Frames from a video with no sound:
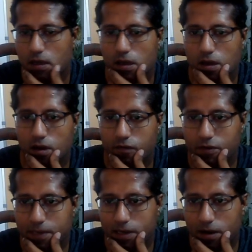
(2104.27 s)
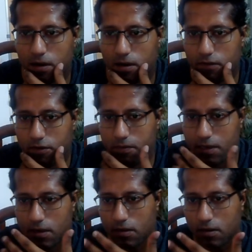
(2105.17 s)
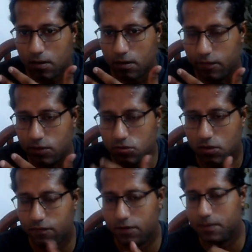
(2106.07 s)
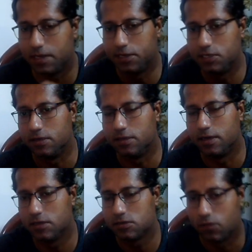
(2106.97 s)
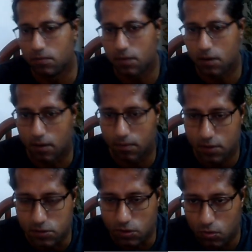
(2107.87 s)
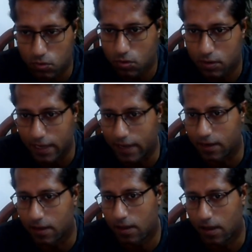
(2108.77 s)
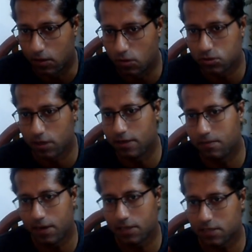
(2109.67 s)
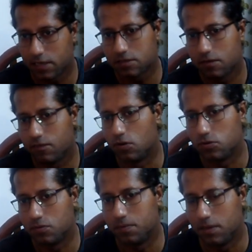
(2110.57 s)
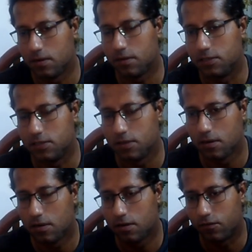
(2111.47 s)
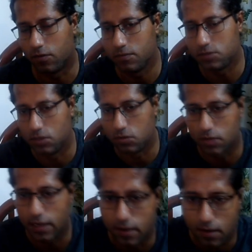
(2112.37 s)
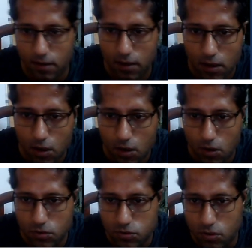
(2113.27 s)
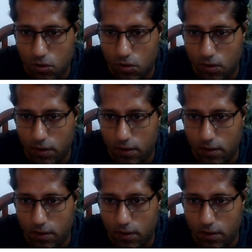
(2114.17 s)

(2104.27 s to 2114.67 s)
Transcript: eventually will be a digit, that is from a number 0 to 9, and also 8 minus x will also be a digit from 0 to 9. So